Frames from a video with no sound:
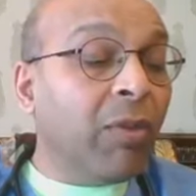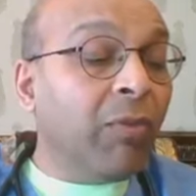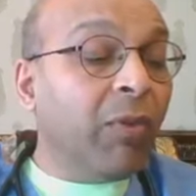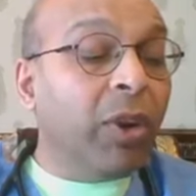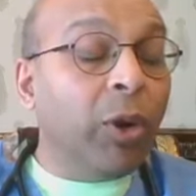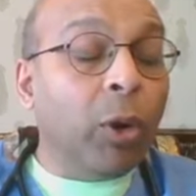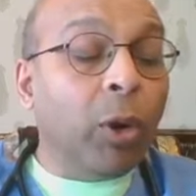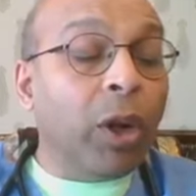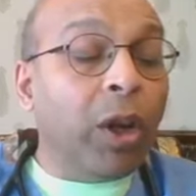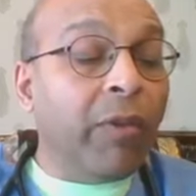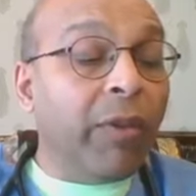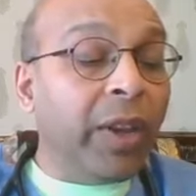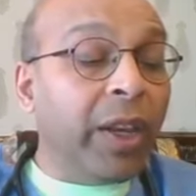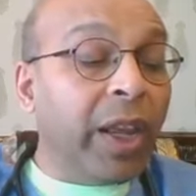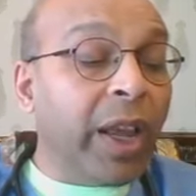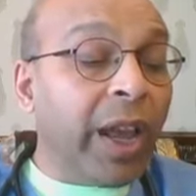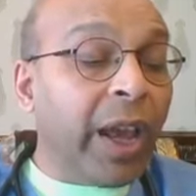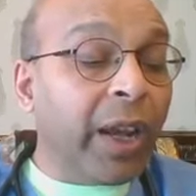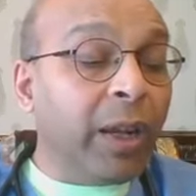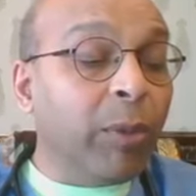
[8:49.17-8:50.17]
We don't have
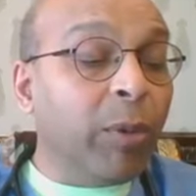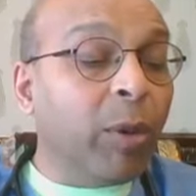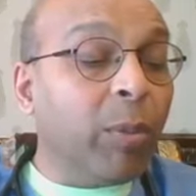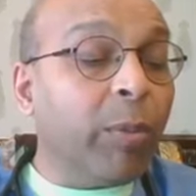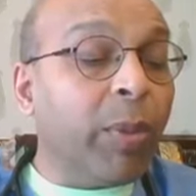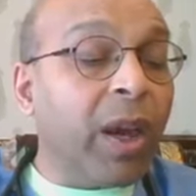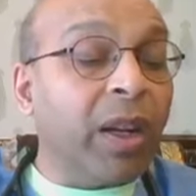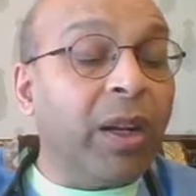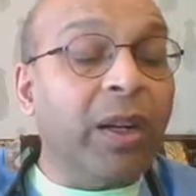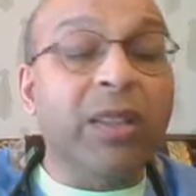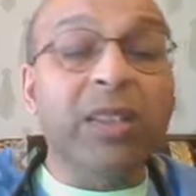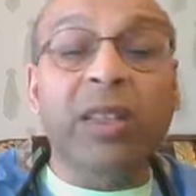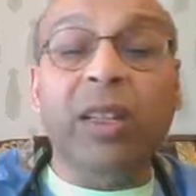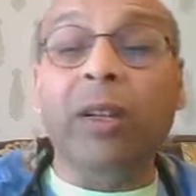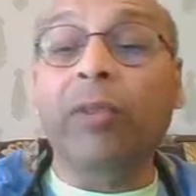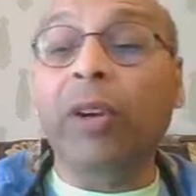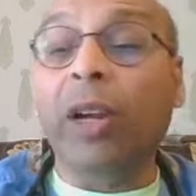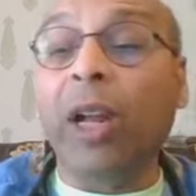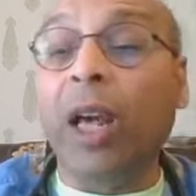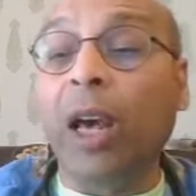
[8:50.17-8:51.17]
any animal products in
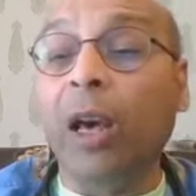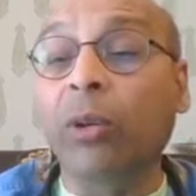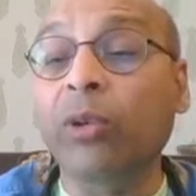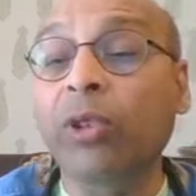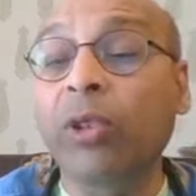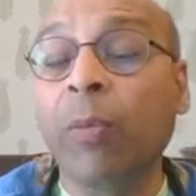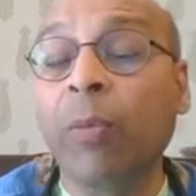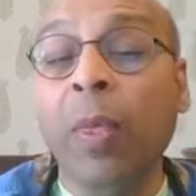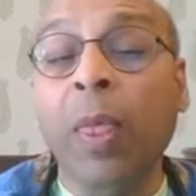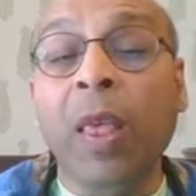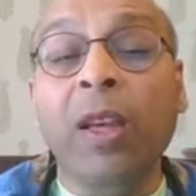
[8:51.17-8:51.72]
our house.